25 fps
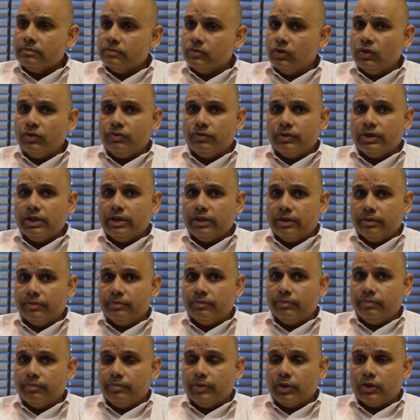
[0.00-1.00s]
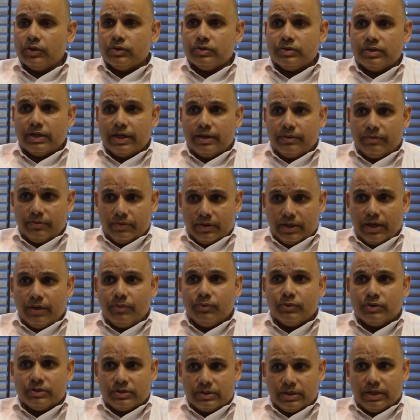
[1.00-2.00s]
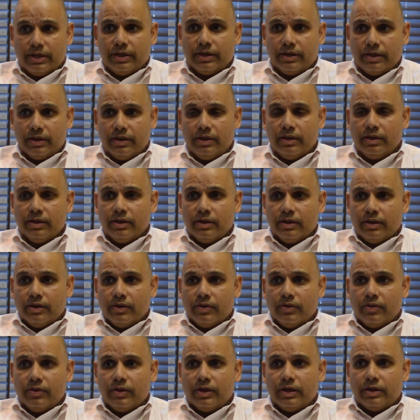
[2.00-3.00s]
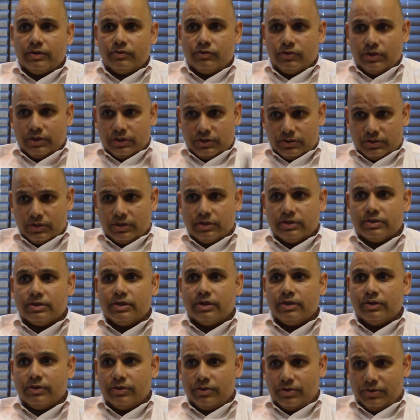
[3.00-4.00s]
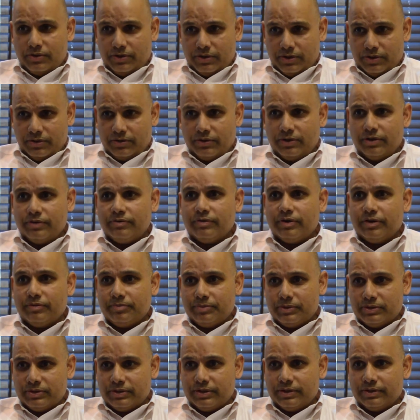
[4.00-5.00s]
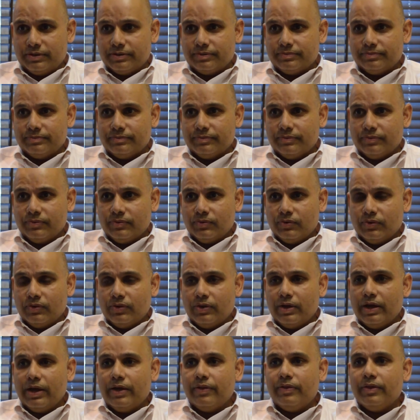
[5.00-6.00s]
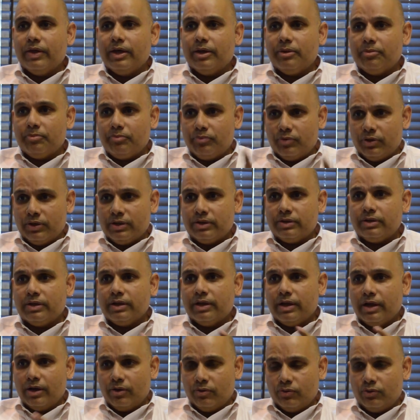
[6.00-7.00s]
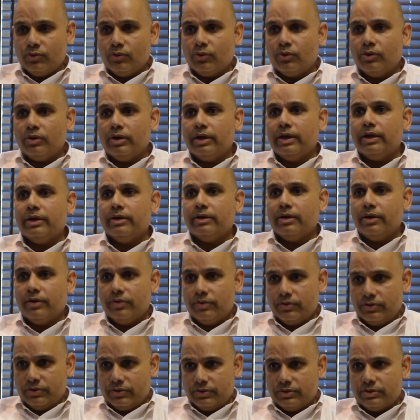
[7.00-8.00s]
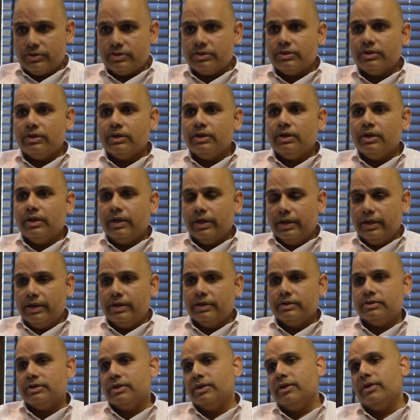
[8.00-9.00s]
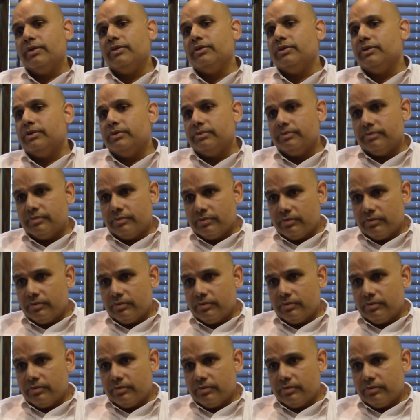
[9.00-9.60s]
Not really, because that would say that traditional is another 30-35%. And then print and outdoor and others is another